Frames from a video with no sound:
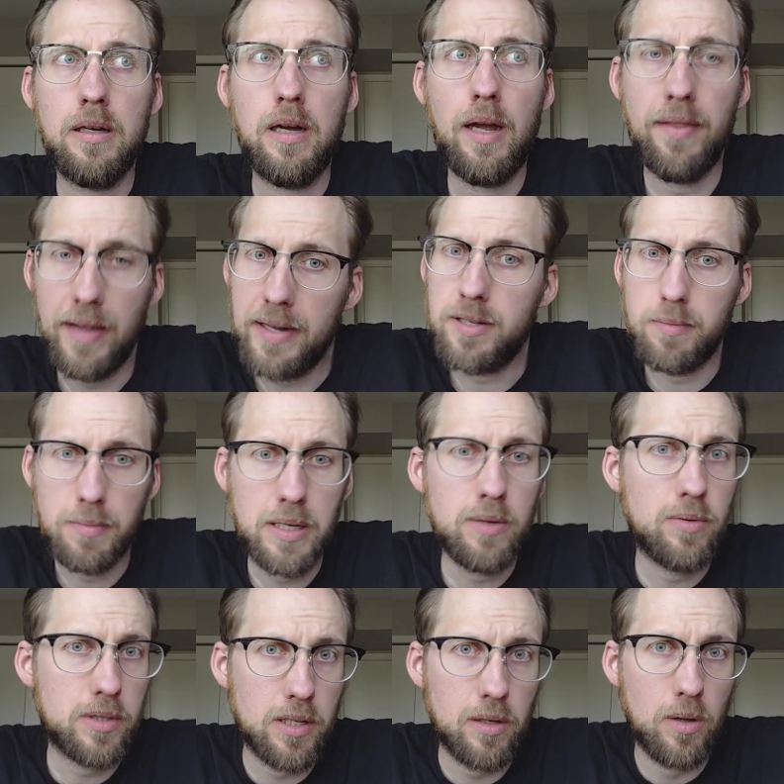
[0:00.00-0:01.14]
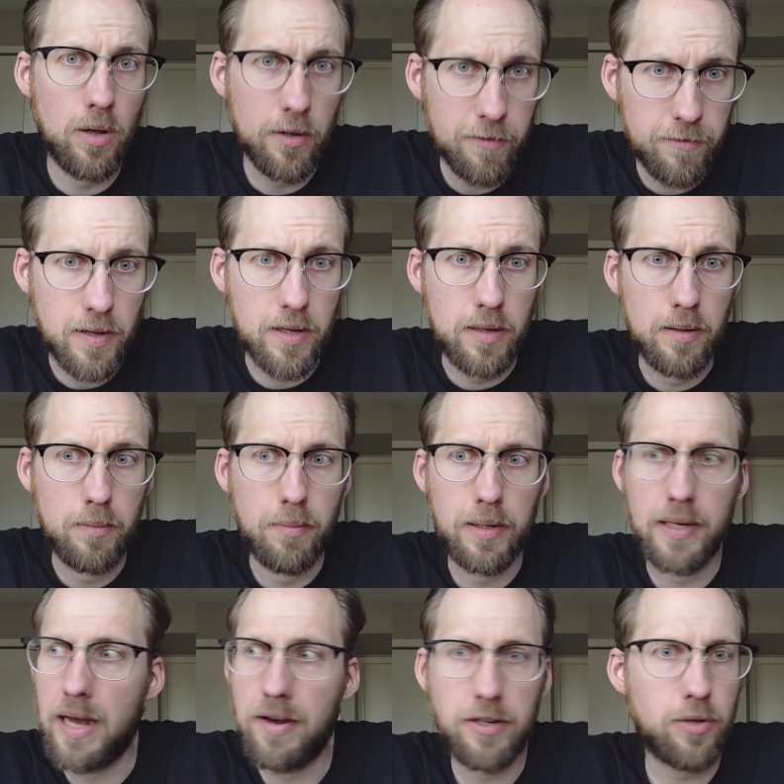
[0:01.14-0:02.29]
And that to me was a lot of fun. But
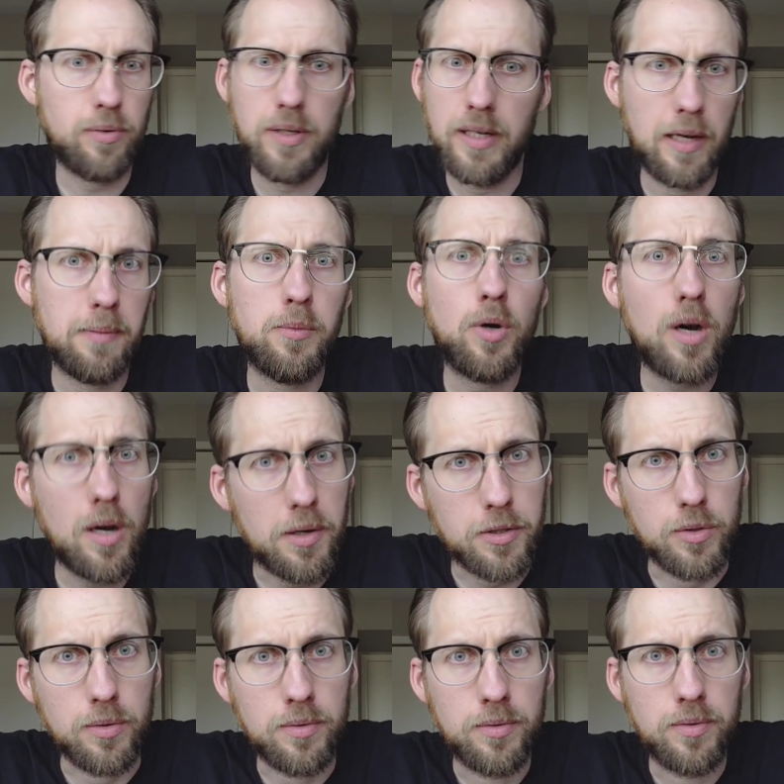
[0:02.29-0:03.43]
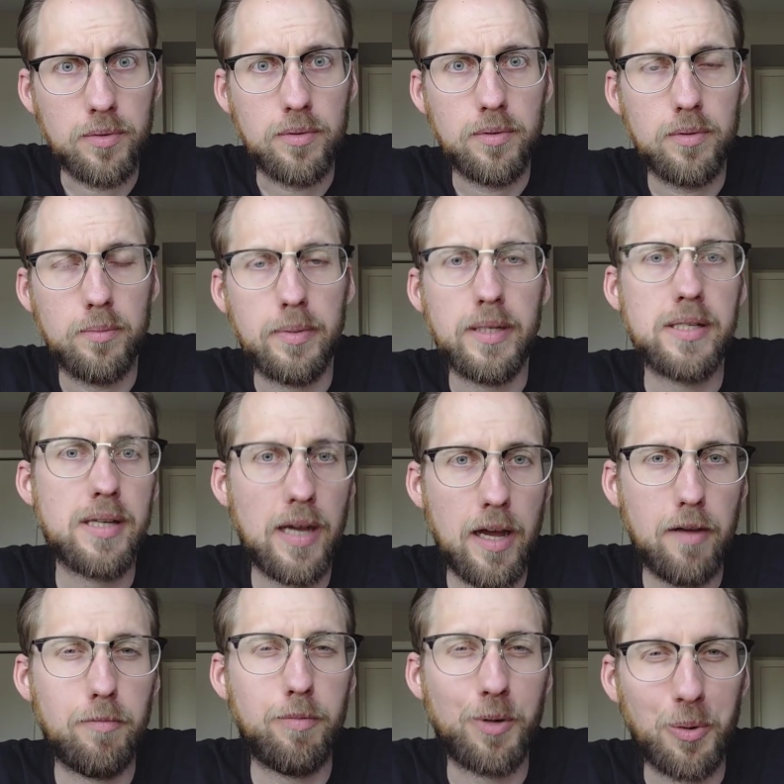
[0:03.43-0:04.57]
now I don't need any more Arco because I
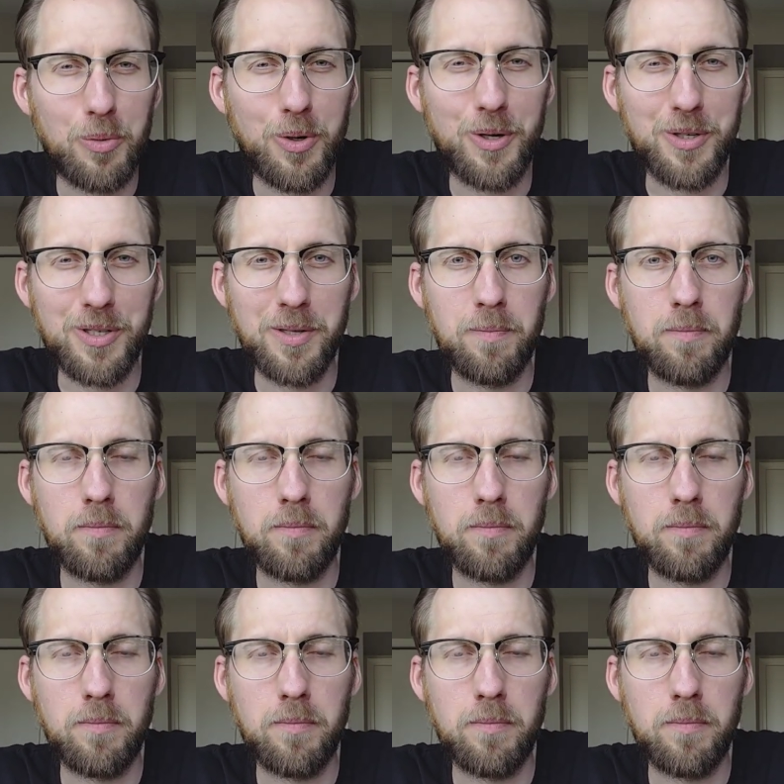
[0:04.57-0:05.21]
have what I want.